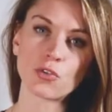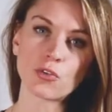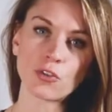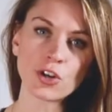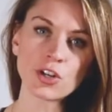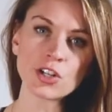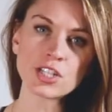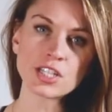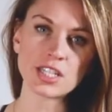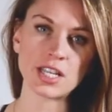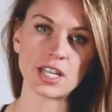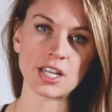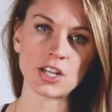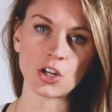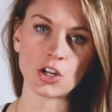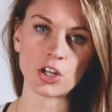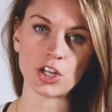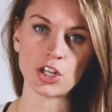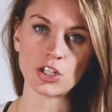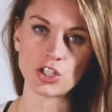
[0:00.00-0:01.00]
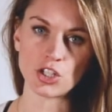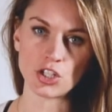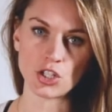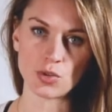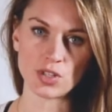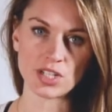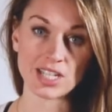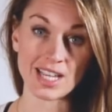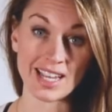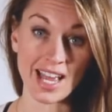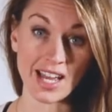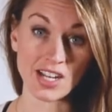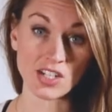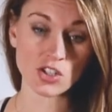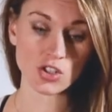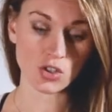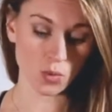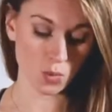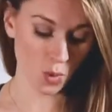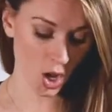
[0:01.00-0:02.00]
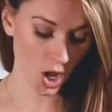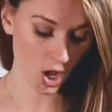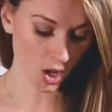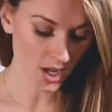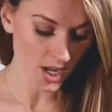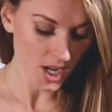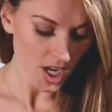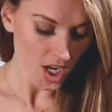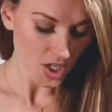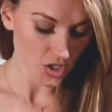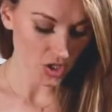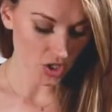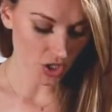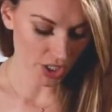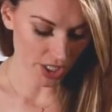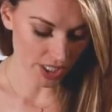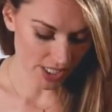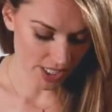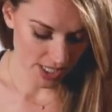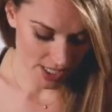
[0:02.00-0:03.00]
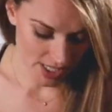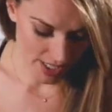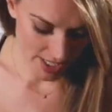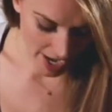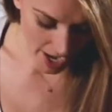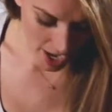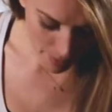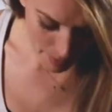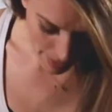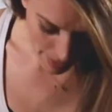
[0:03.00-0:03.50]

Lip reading: the first thing you're going to do is against a wall. So you're going to step